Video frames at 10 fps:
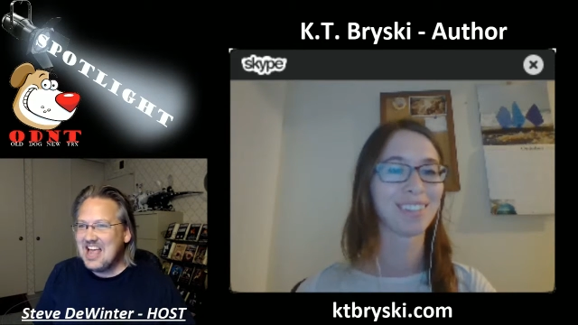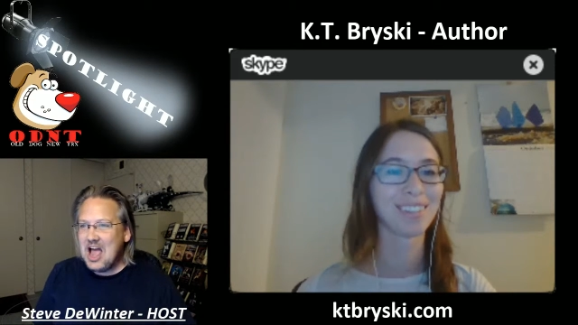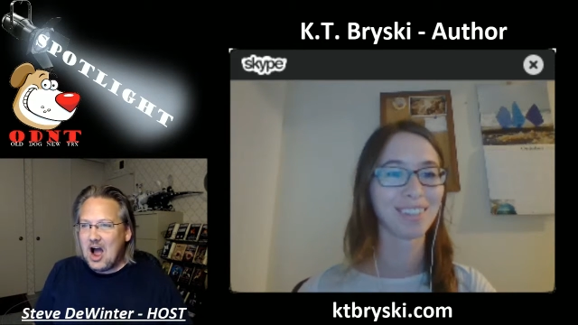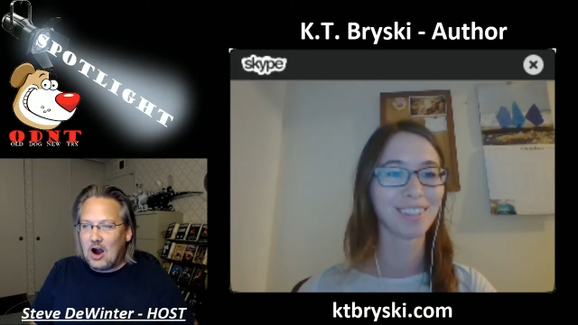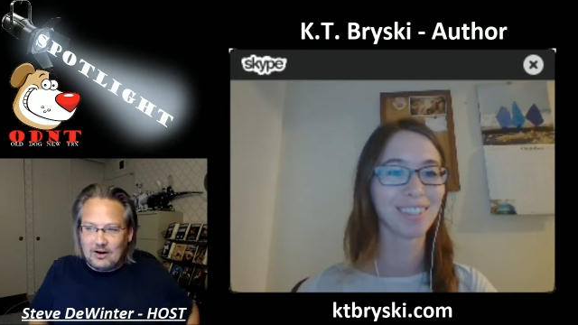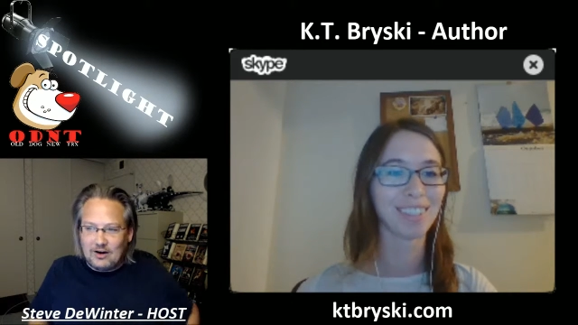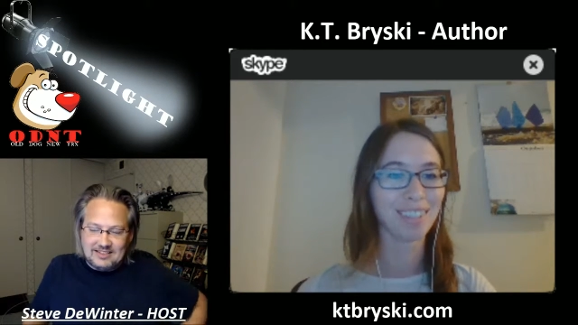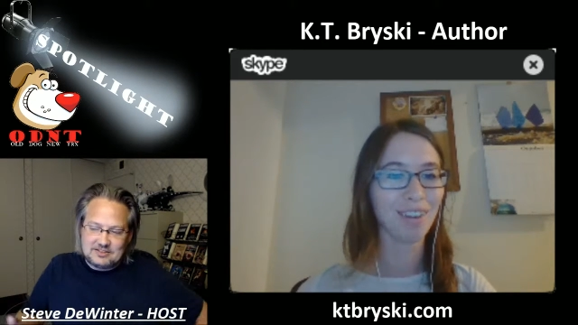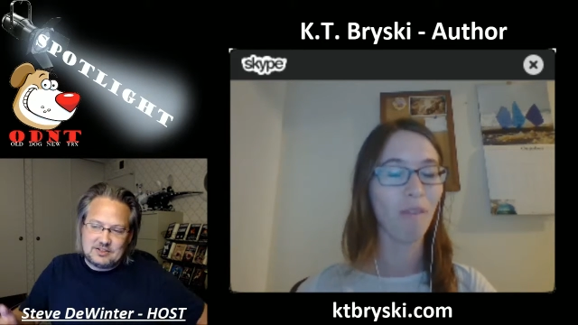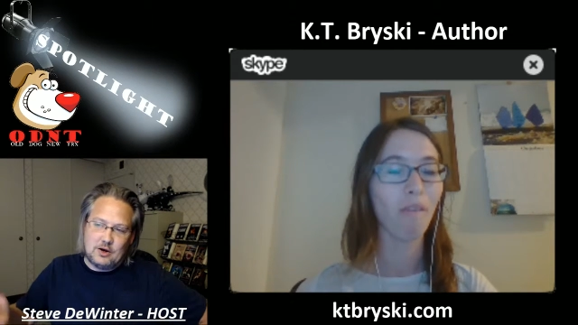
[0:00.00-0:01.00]
Speaker 1: All right.
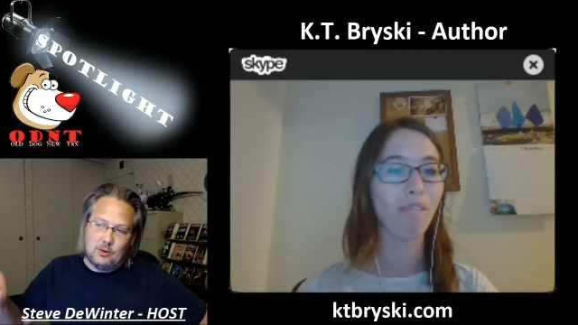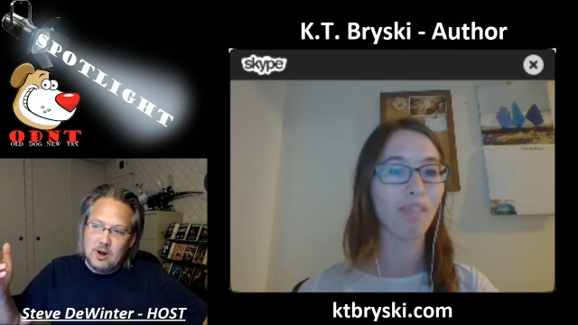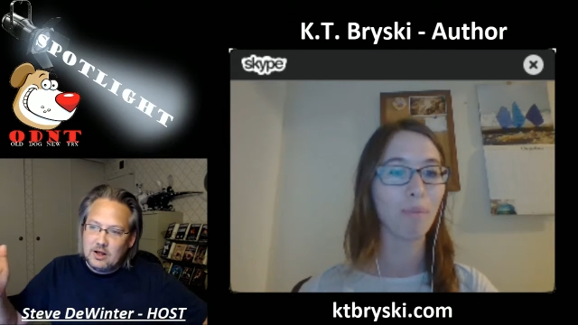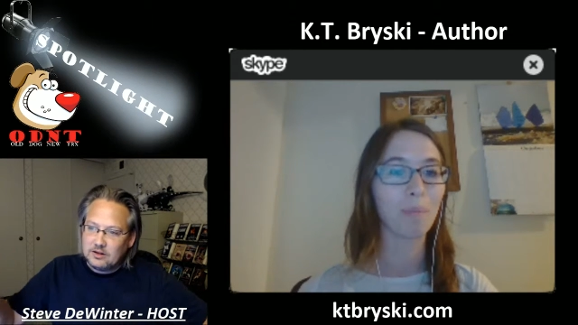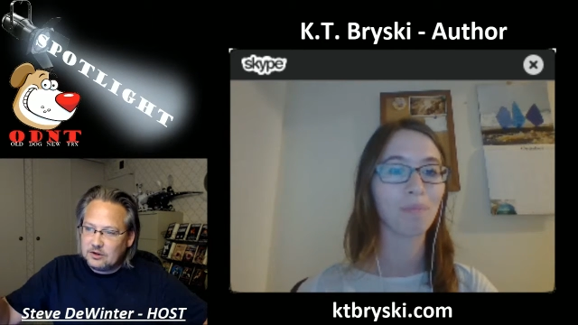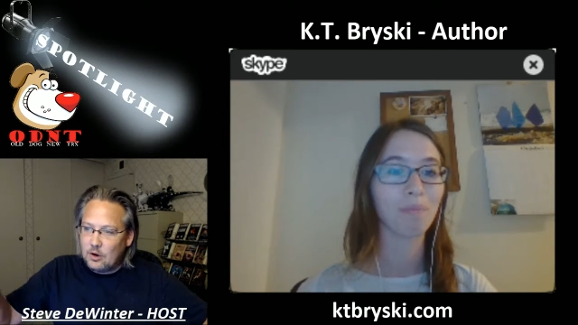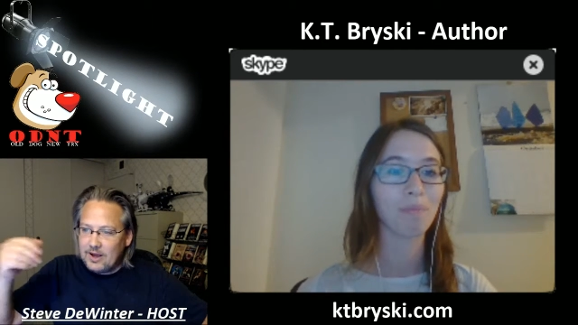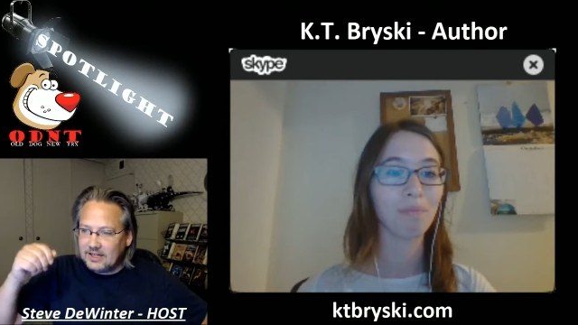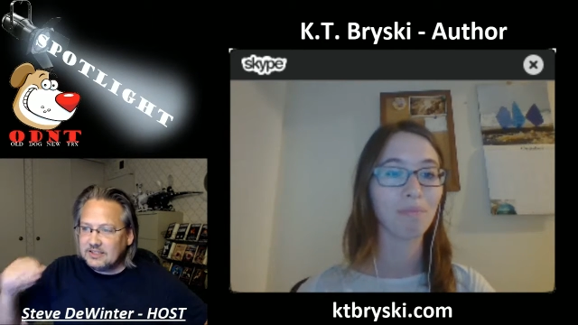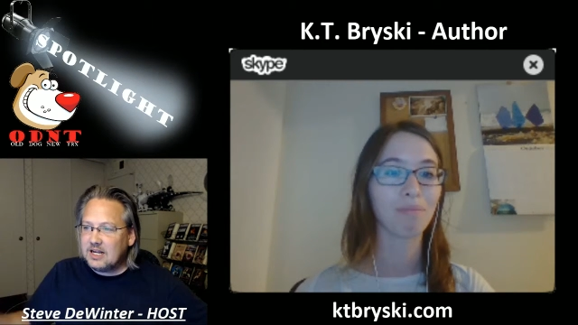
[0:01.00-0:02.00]
So go ahead
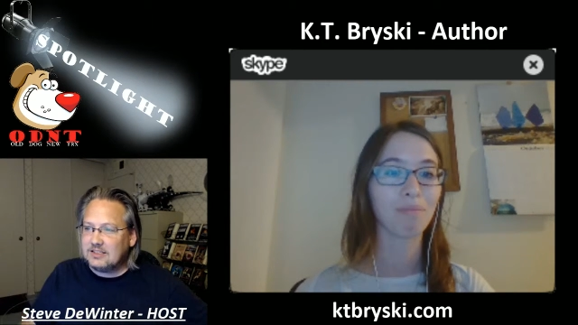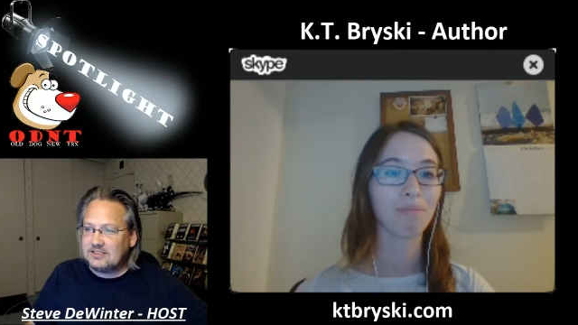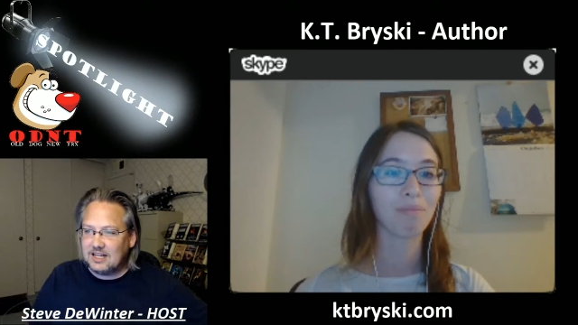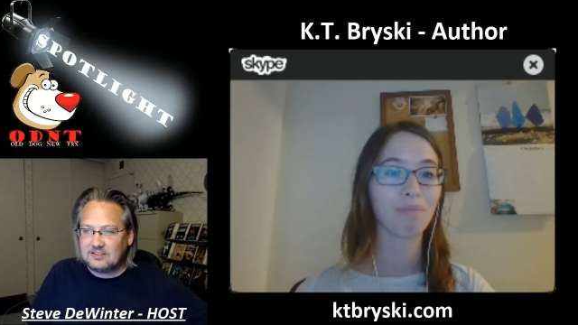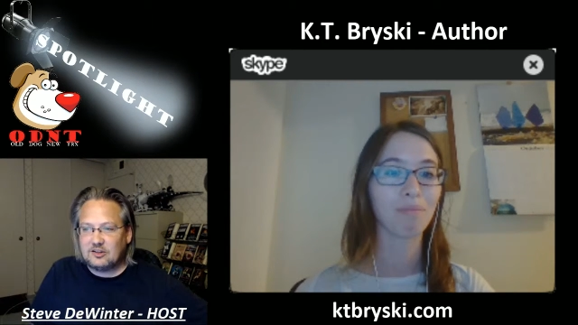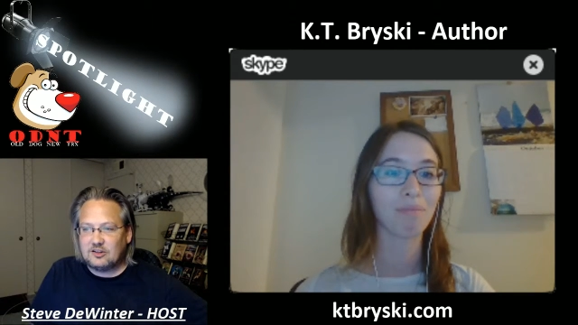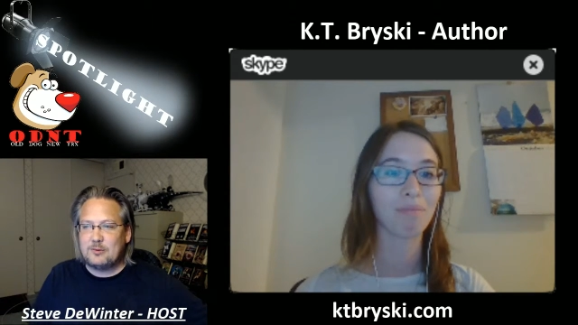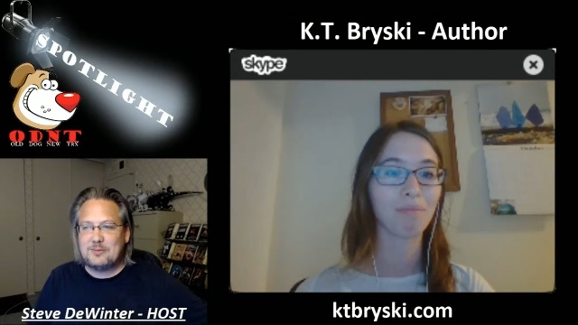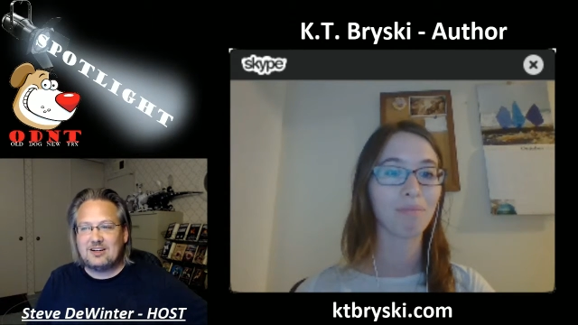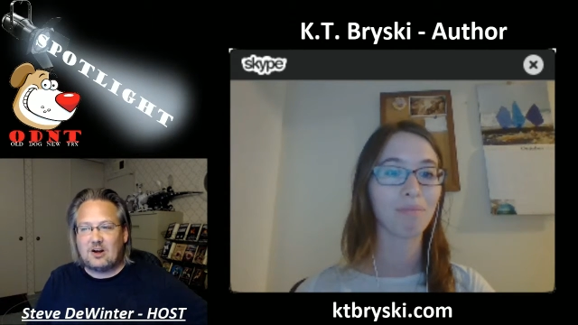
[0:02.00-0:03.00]
and tell us a little bit
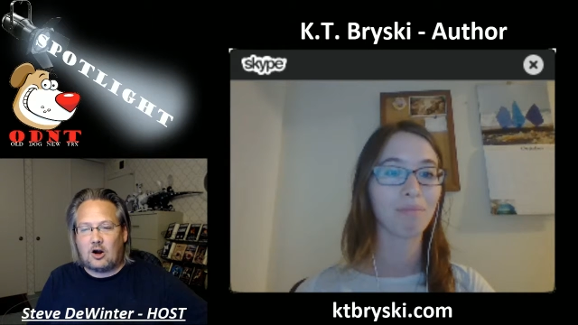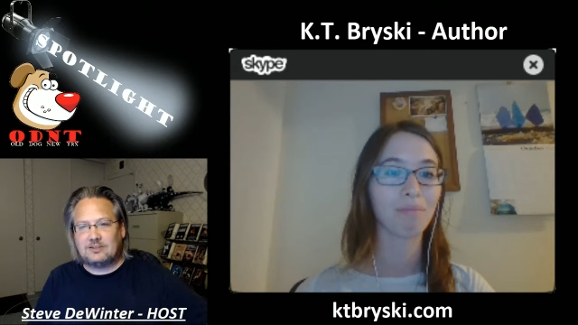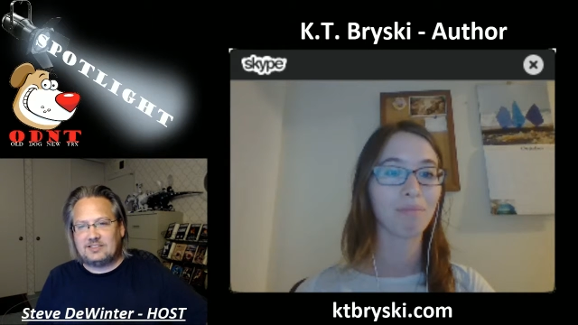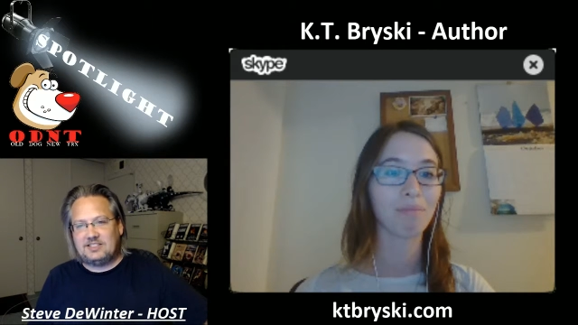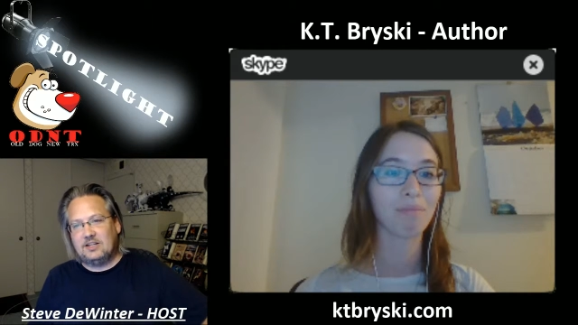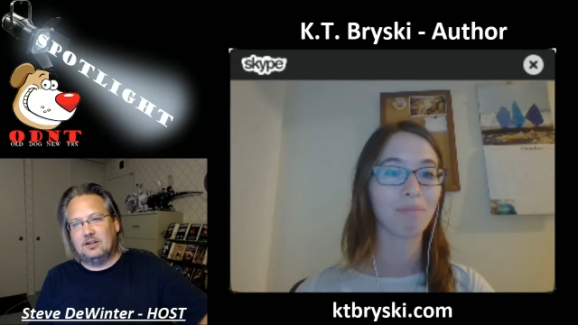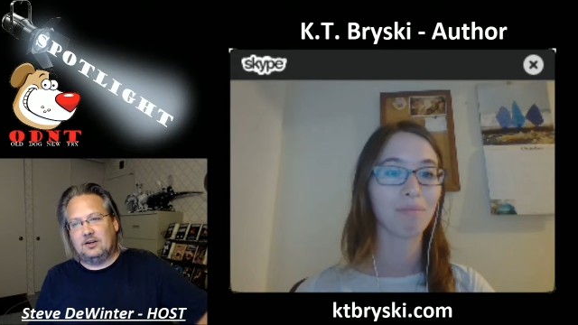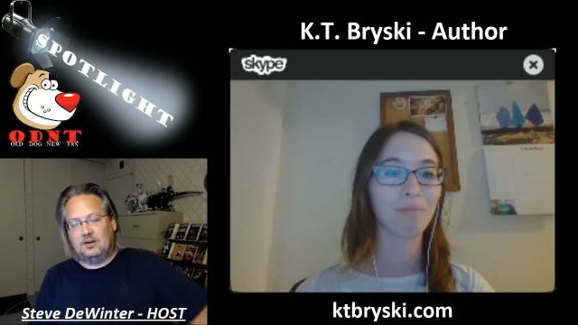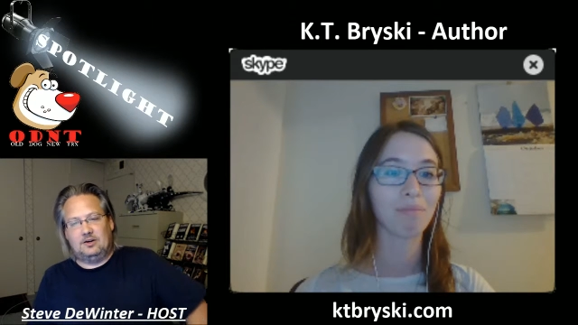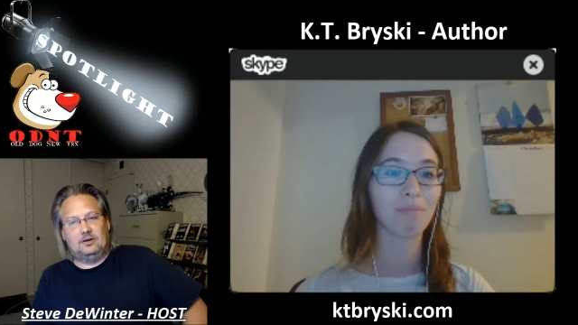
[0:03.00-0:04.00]
about
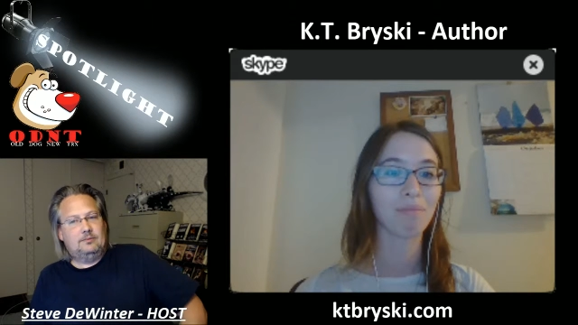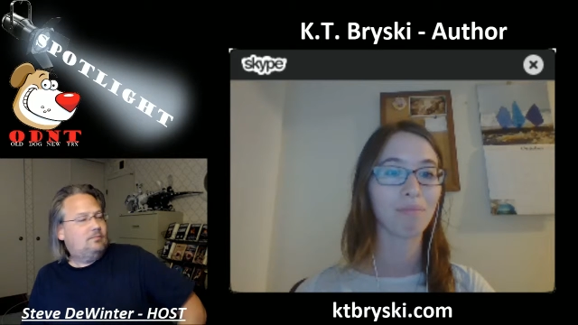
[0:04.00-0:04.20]
Heartstealer.